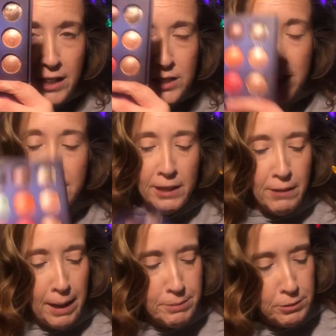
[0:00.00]
I just thought they
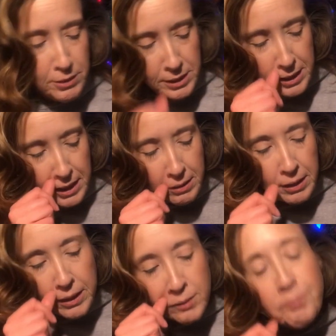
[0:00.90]
were absolutely stunning.
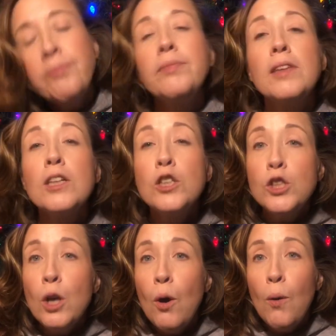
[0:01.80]

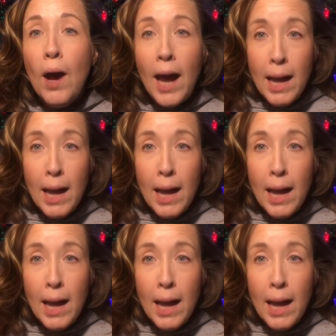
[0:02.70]
So